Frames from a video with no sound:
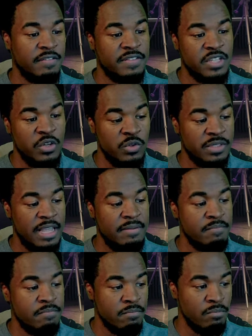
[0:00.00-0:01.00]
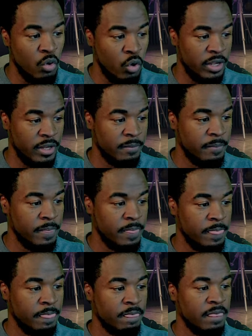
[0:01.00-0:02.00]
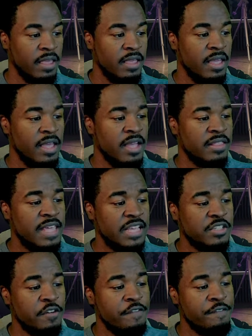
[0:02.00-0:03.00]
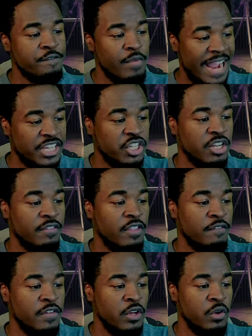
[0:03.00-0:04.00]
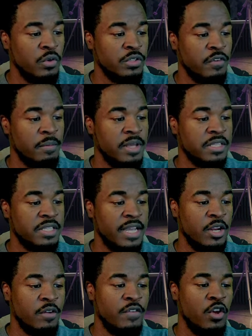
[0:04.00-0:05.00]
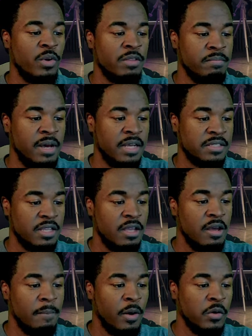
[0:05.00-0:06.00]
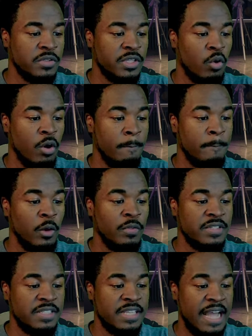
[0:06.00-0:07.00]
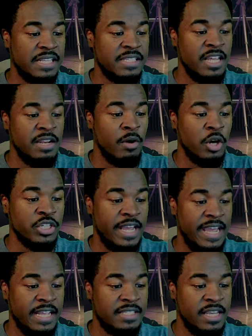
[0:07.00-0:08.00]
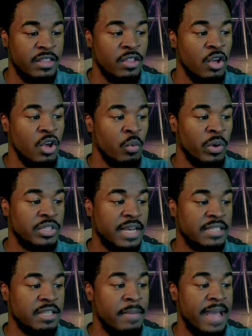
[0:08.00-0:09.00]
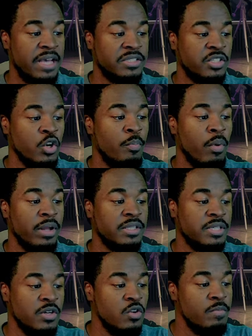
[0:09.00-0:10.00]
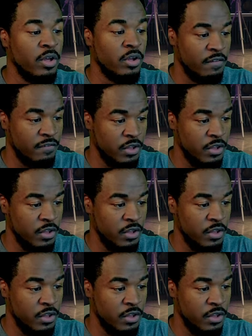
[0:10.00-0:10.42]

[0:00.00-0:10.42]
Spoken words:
of Tuesday morning. That's a fraction of the views from his interview with Musk, posted on both sites in March 18th, which has amassed 2.2 million